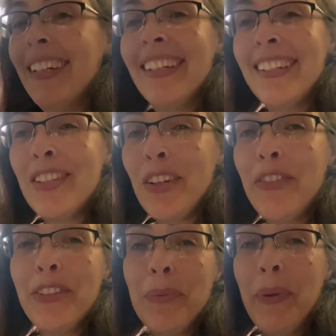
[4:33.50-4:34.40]
So if
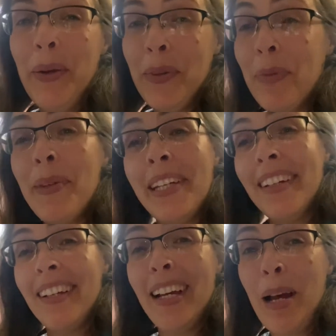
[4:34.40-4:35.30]
you'll bear with me,
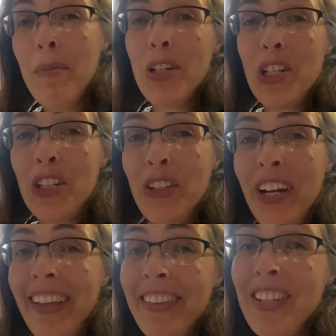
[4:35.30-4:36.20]
I'm going to show you how
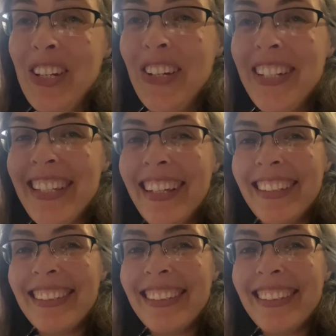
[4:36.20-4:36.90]
this turns out.